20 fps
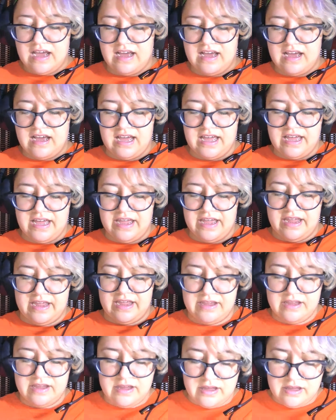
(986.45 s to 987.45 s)

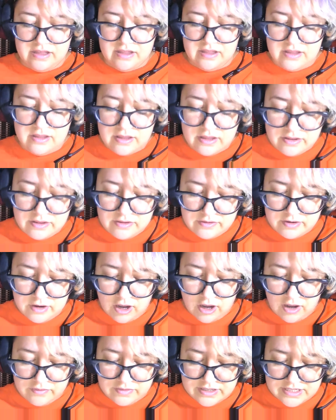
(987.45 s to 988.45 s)
I
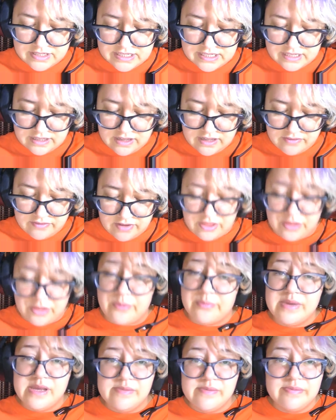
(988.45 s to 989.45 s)
obviously love other
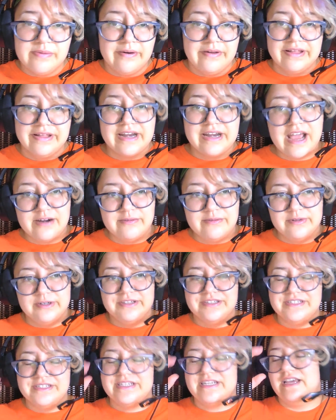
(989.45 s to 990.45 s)
people and
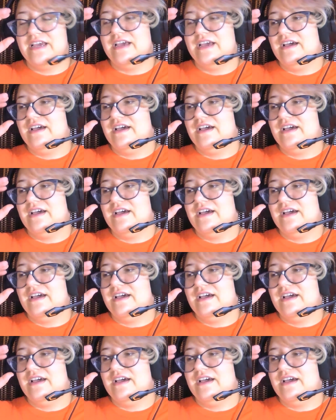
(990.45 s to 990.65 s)
animals.